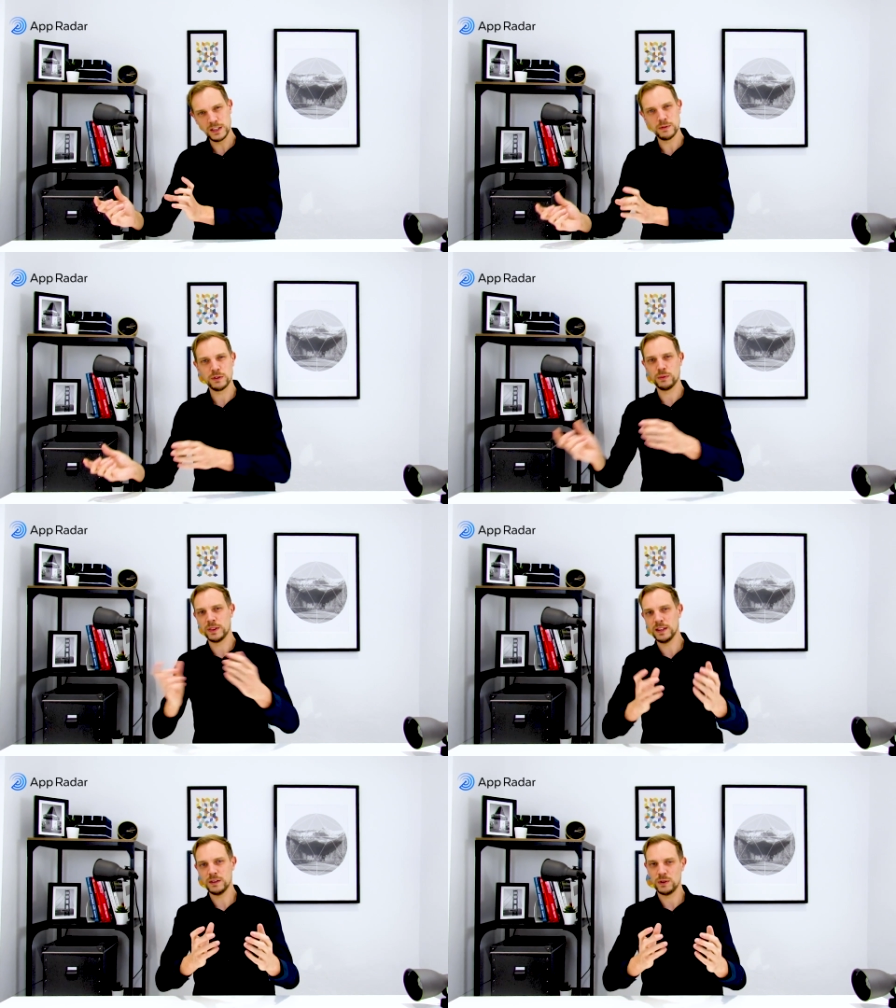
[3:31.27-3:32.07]
keywords
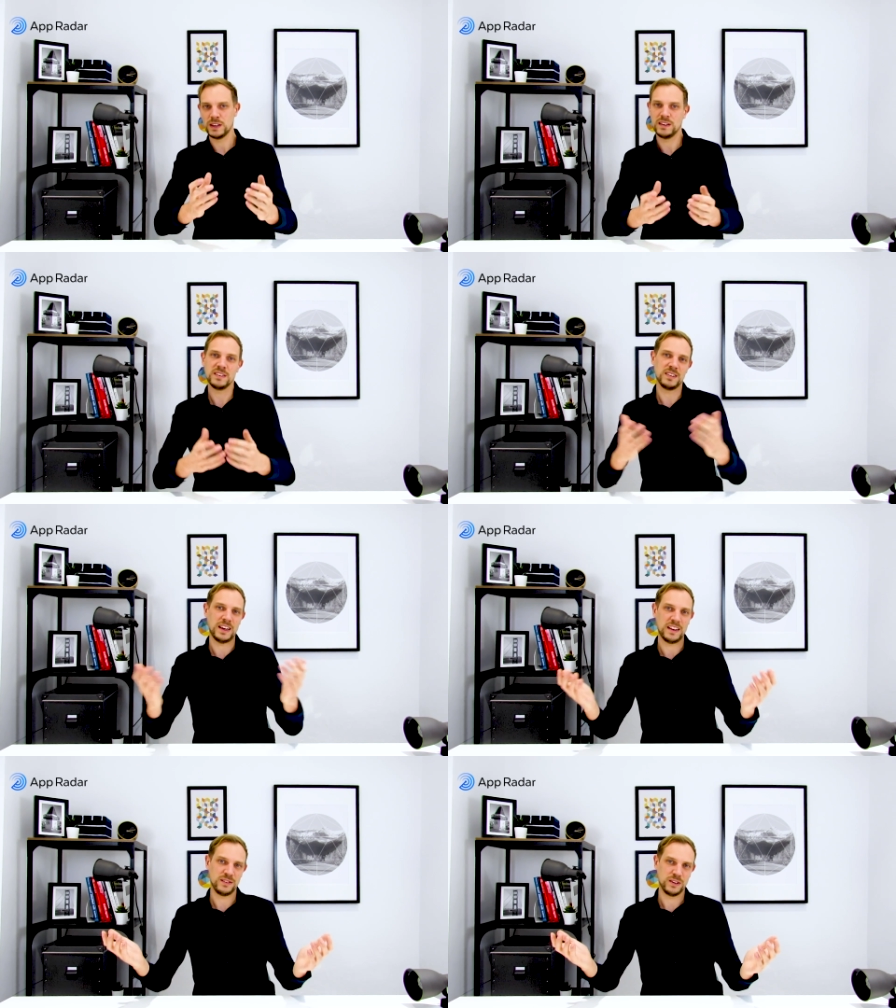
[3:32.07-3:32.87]
within the ratings,
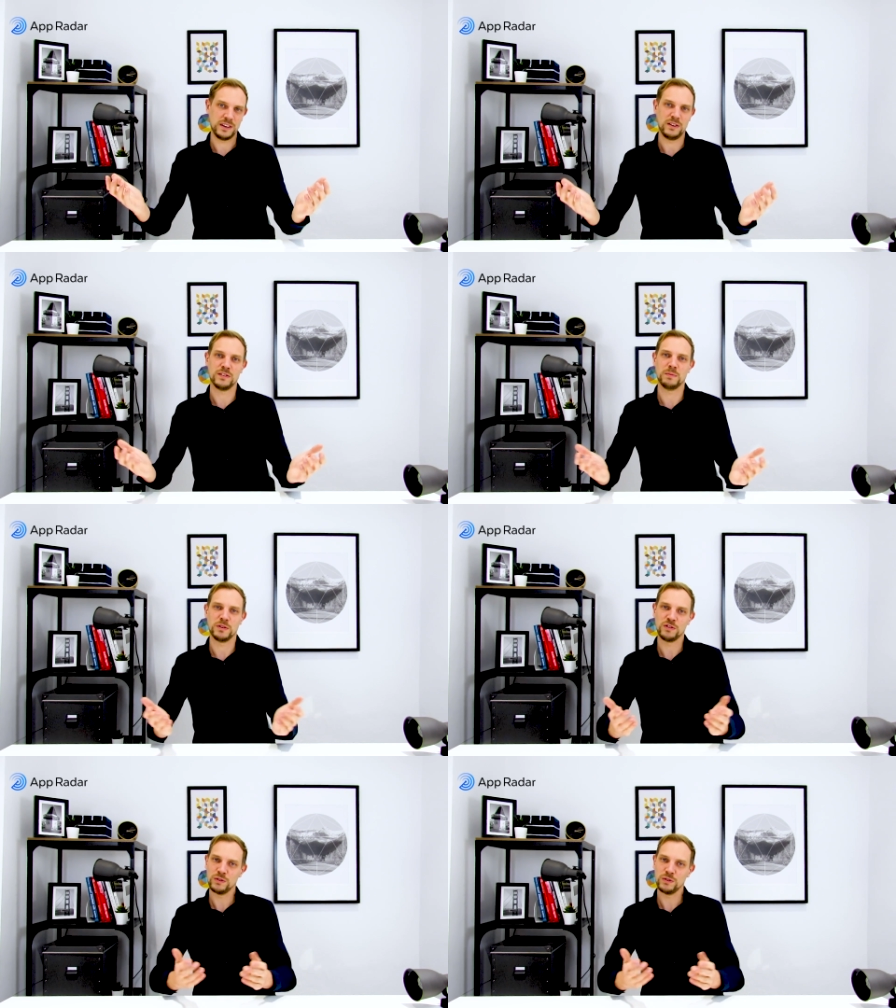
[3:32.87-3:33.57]
as you can also be